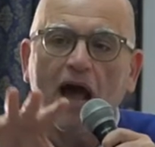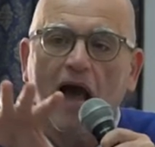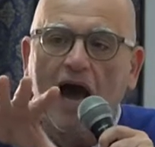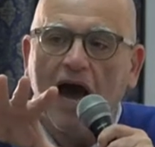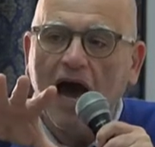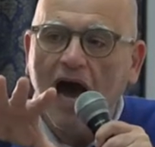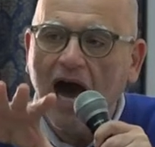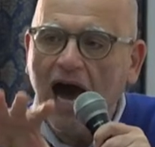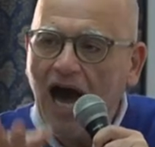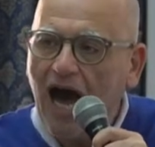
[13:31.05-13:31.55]

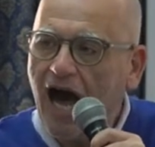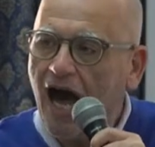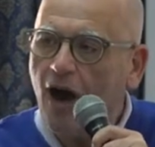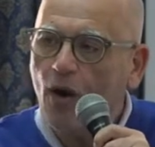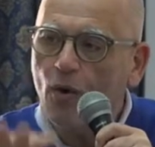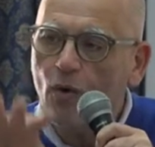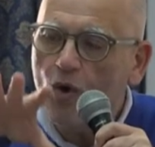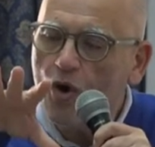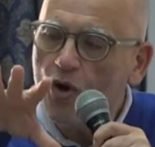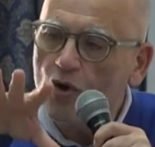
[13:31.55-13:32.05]

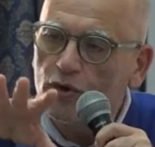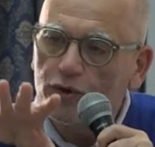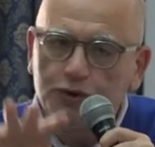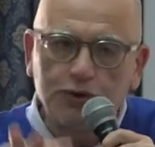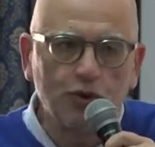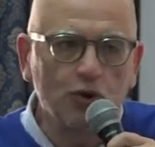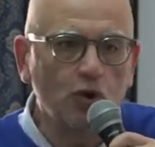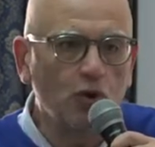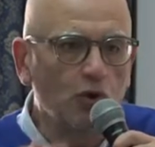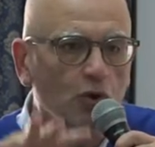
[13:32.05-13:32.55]
How
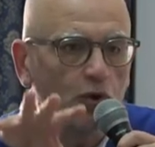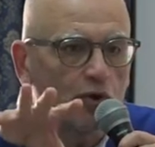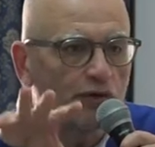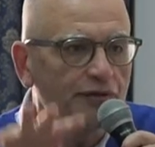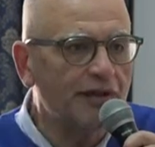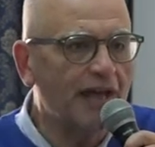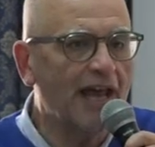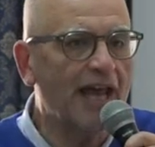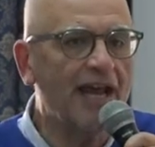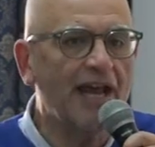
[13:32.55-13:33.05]
do
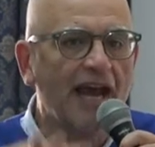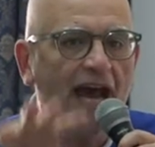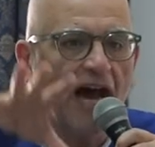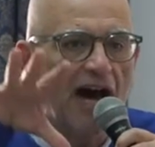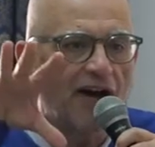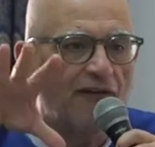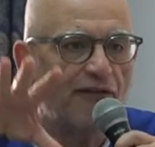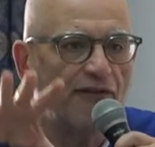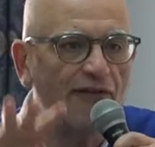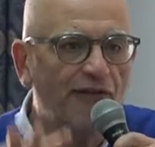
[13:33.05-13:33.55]
they
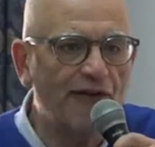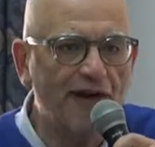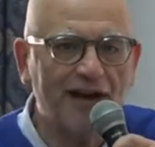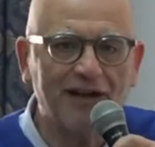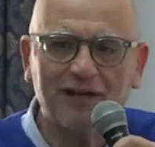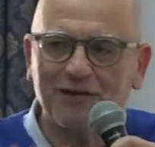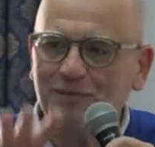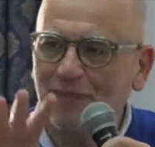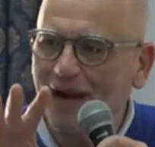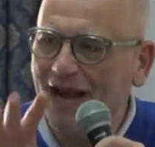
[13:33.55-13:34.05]

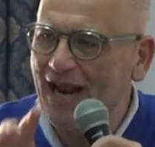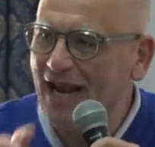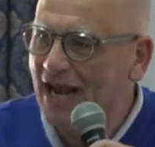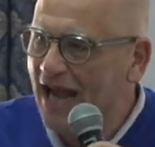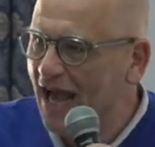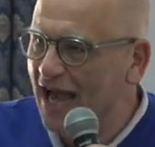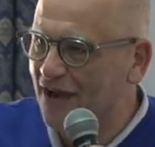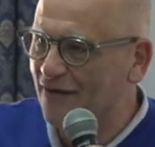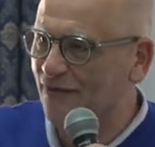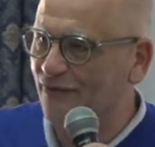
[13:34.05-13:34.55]
affect my
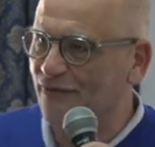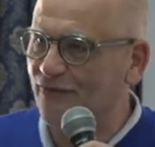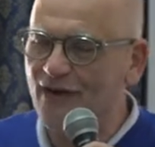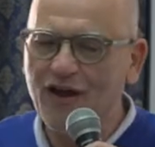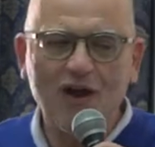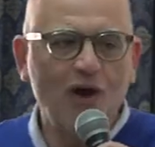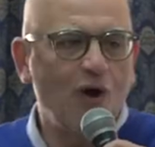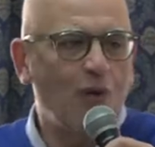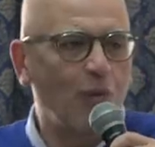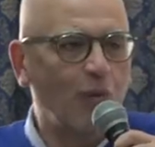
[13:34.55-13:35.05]
life?
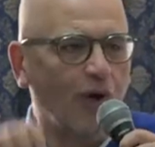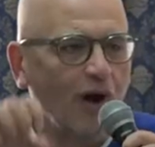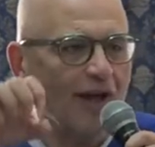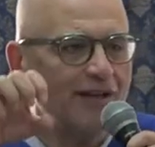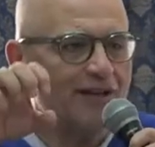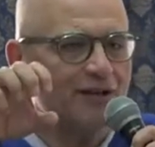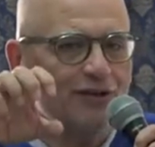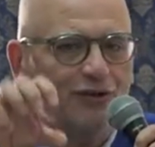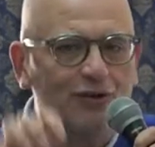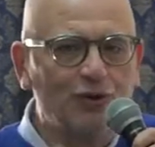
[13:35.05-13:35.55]

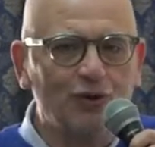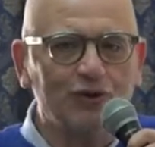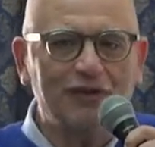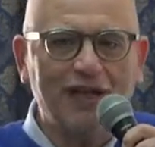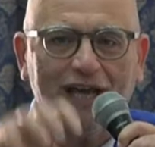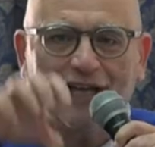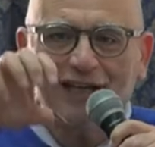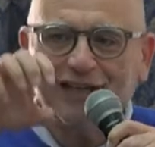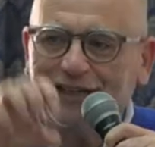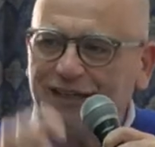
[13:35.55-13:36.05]
What do
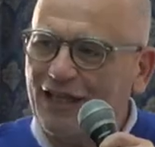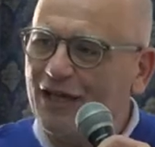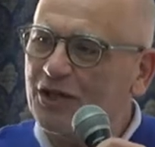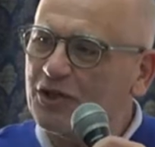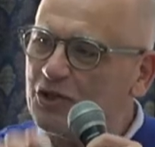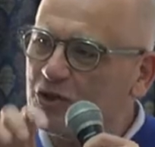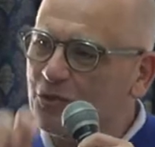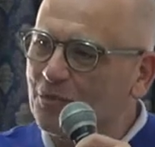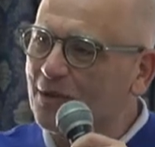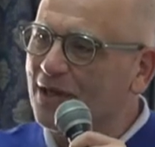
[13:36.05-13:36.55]
they
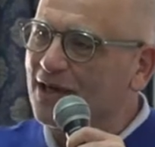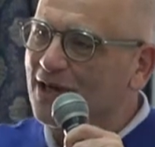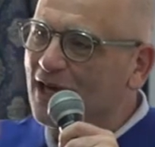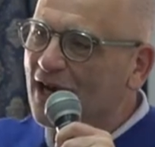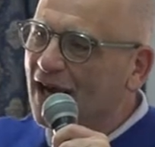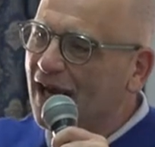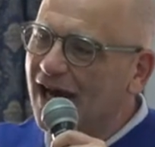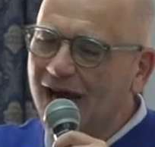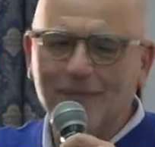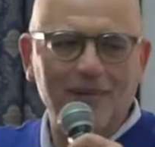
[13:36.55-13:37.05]
teach me
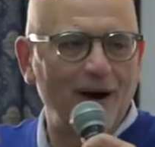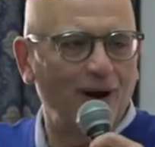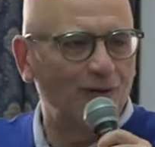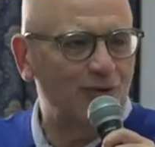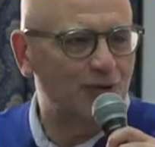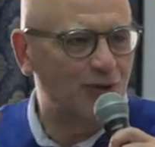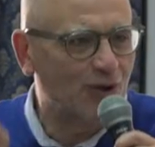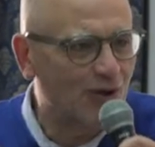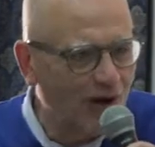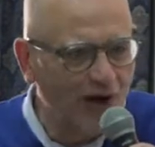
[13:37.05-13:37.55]

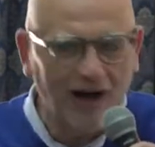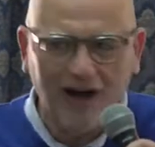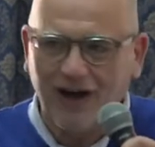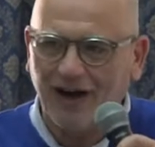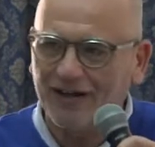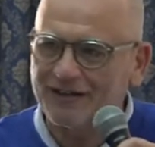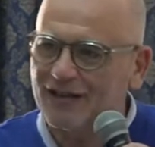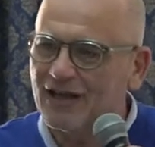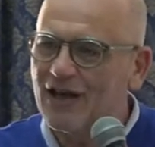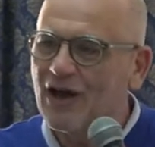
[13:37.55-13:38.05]
about
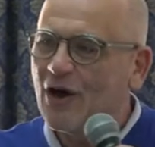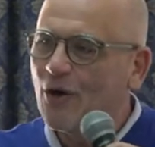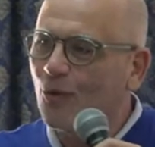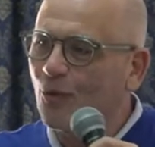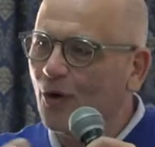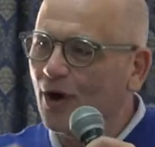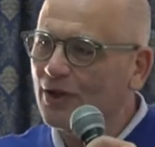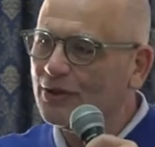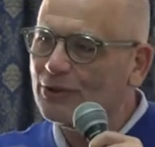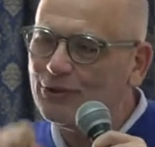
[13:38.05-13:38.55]
God?
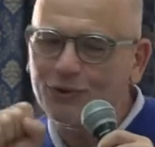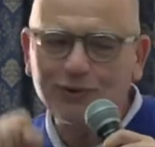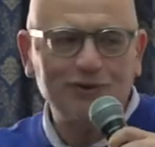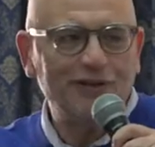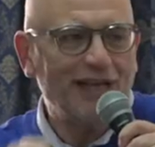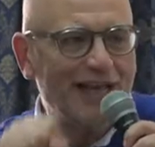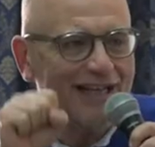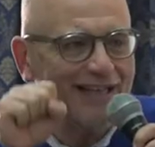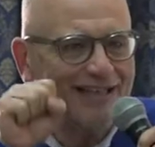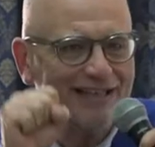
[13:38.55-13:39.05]
What do
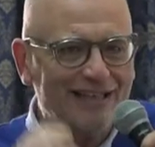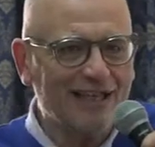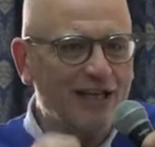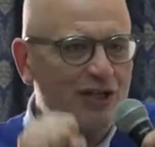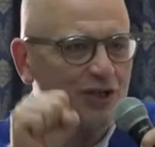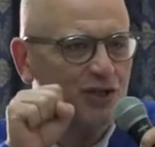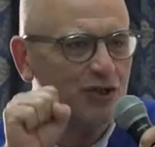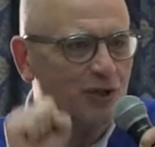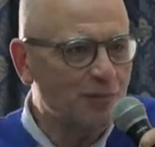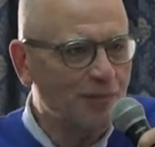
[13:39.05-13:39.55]
they
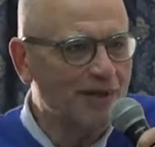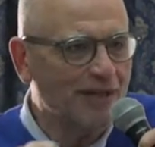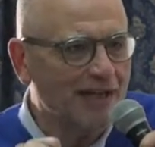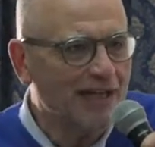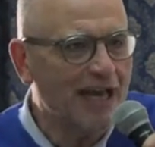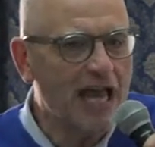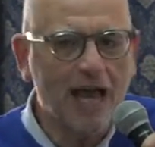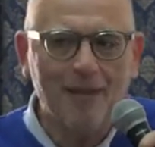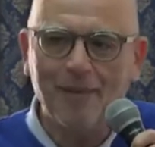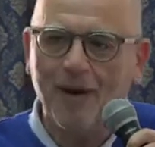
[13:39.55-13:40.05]
teach me
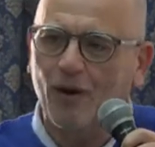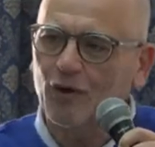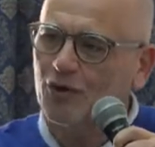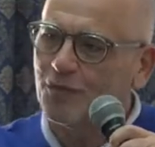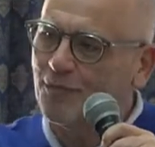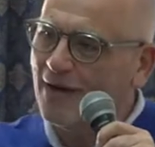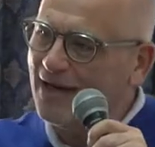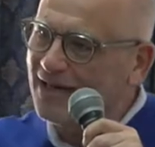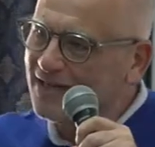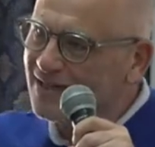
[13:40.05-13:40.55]
about
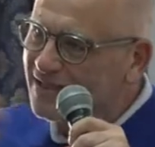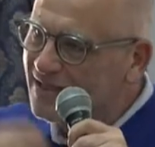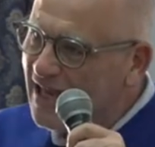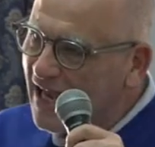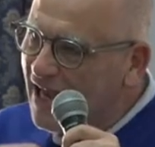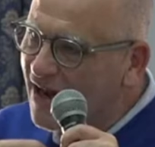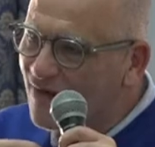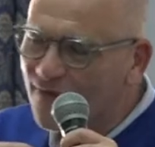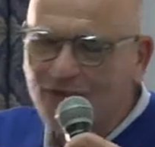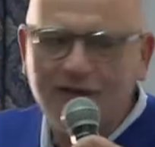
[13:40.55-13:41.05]

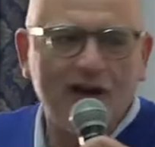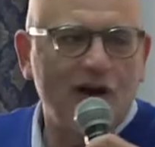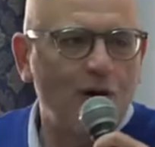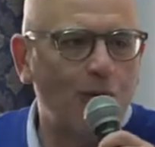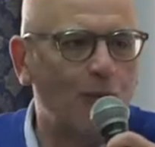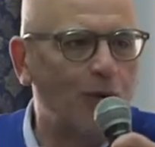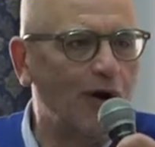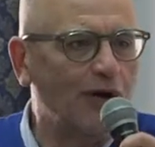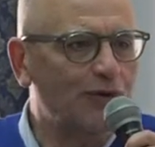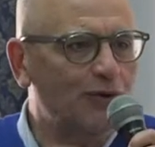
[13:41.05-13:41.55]
myself?
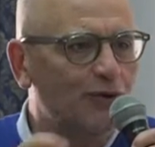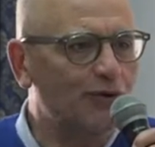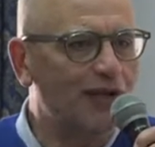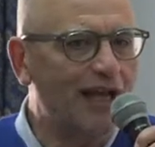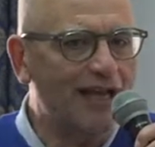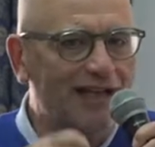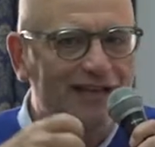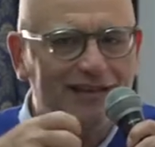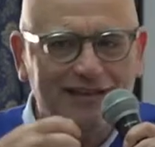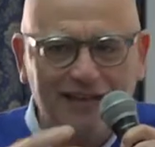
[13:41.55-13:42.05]
What do
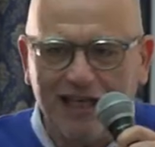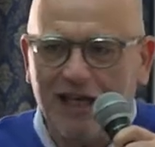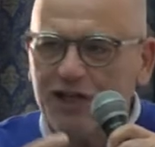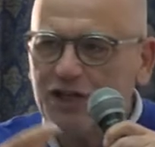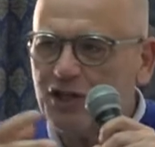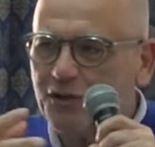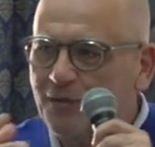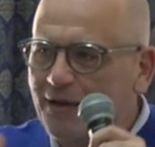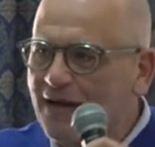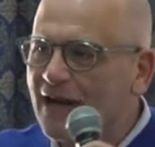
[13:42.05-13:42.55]
they
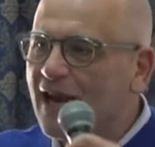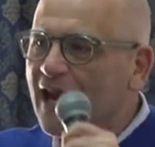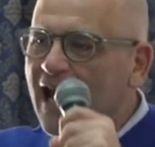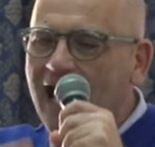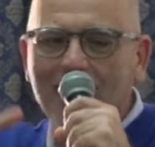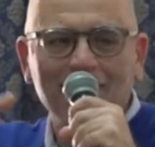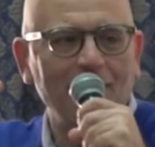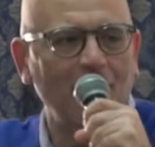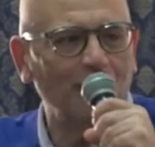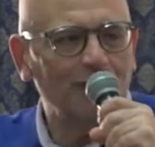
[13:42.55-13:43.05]
teach me
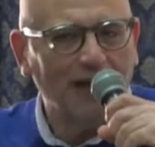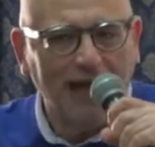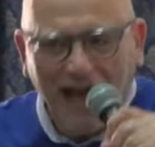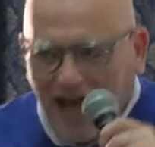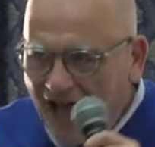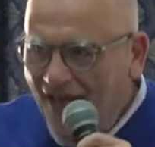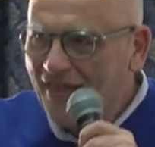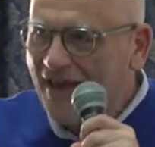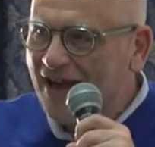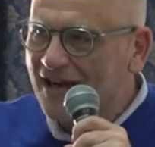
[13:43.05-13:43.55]
about
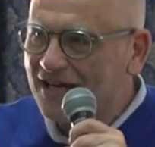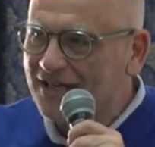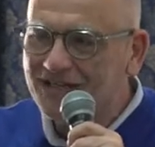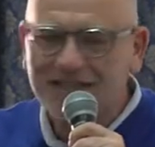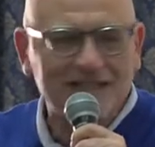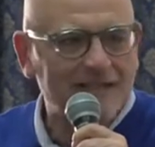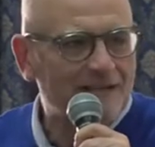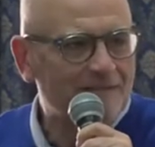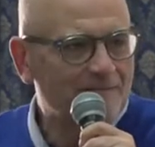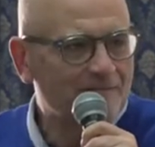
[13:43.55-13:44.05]

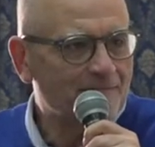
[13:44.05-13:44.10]
others?